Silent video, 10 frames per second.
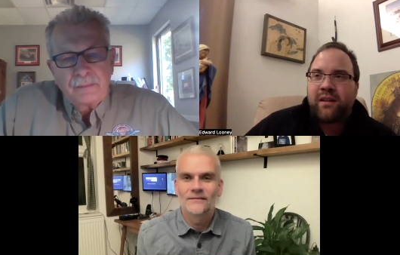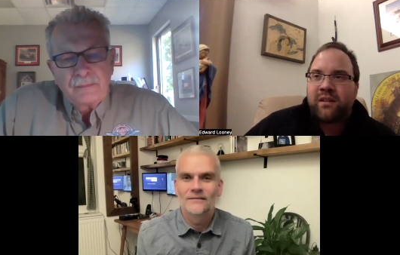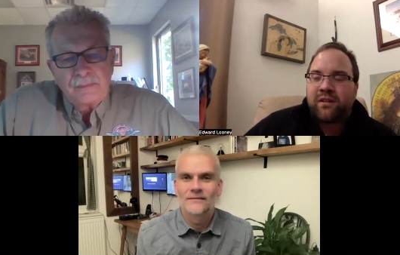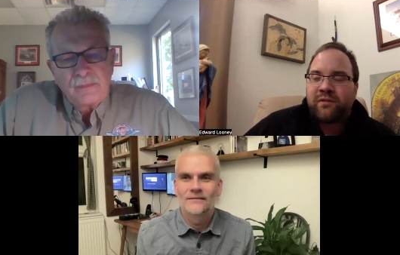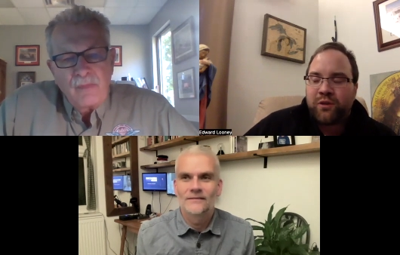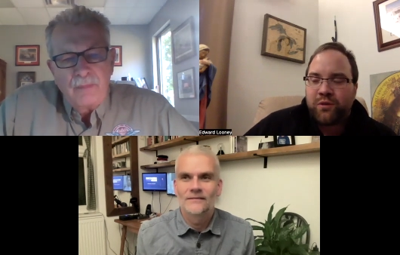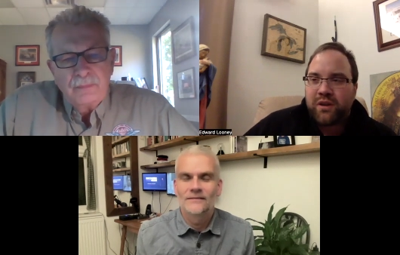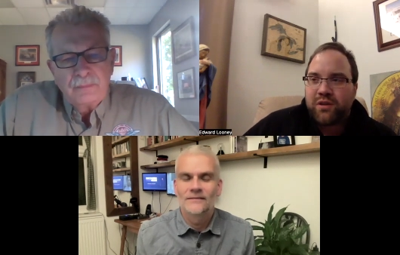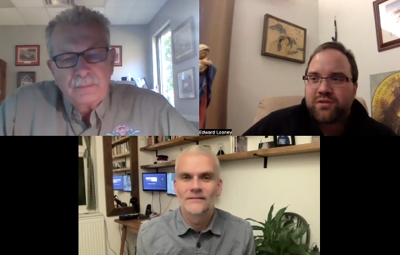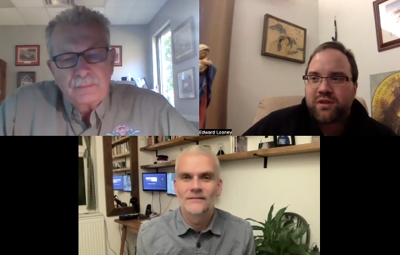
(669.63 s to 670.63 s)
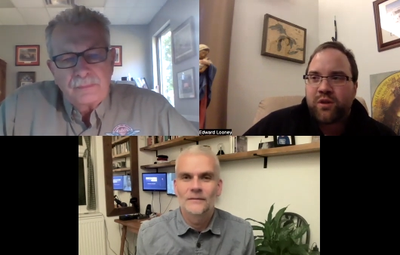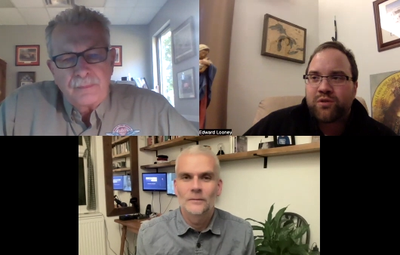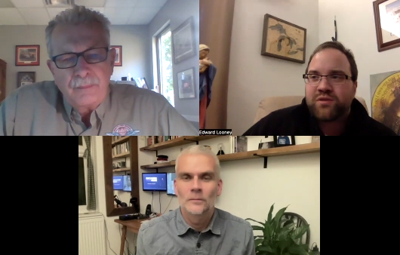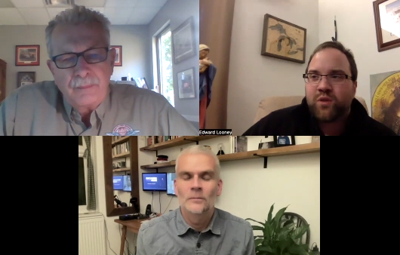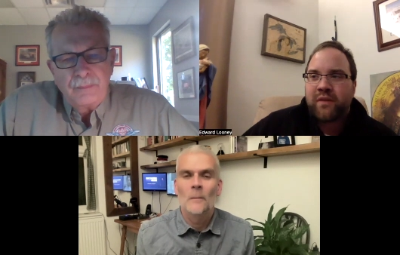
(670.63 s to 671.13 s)
Speaker 1: a few years
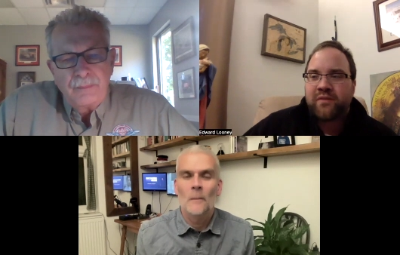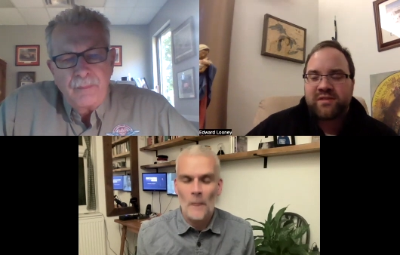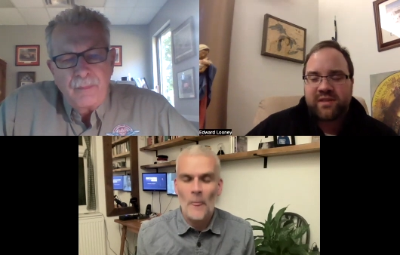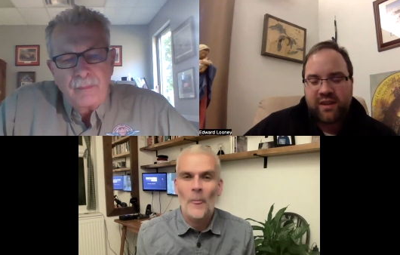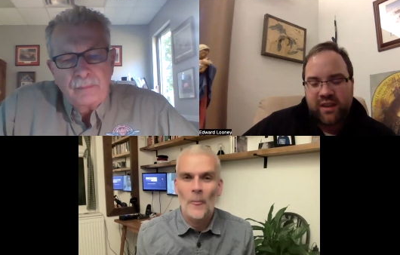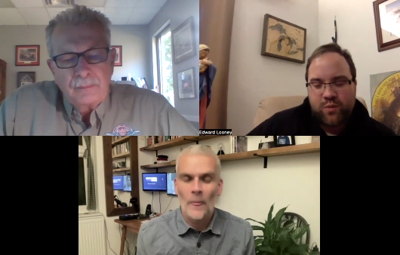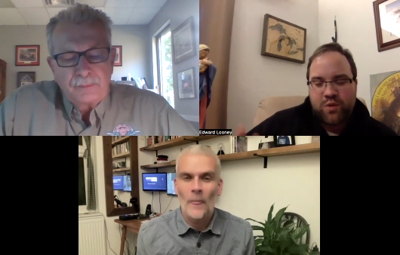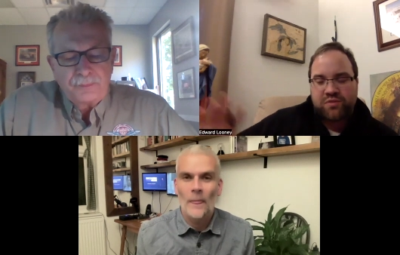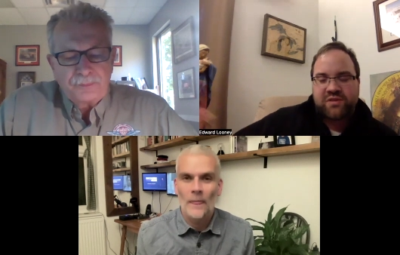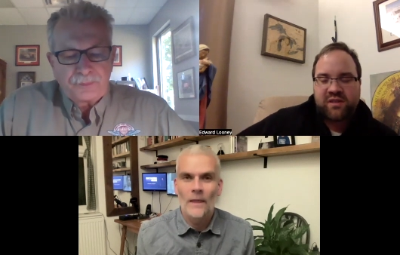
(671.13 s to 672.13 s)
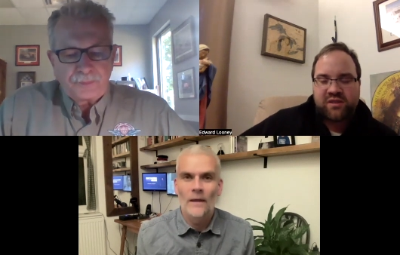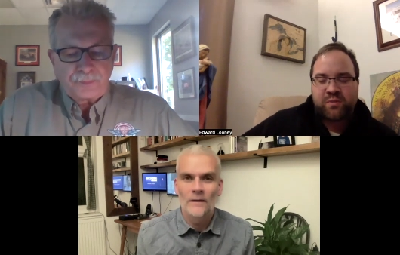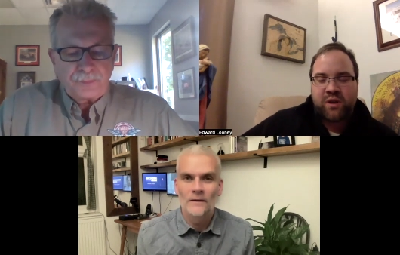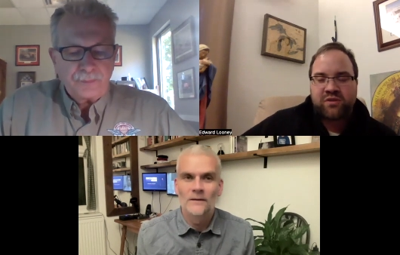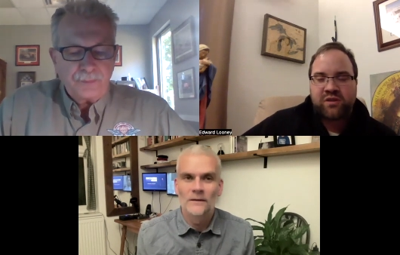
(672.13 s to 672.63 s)
ago so obviously he won't see this
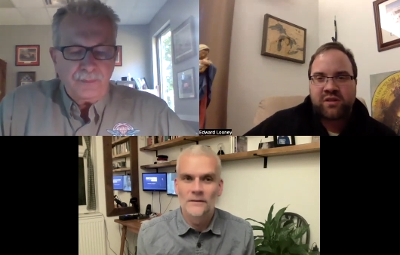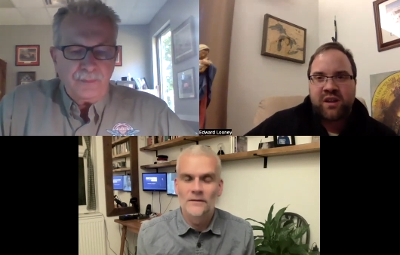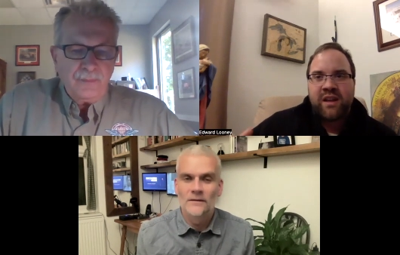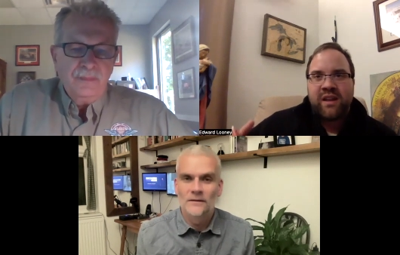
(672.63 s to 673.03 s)
project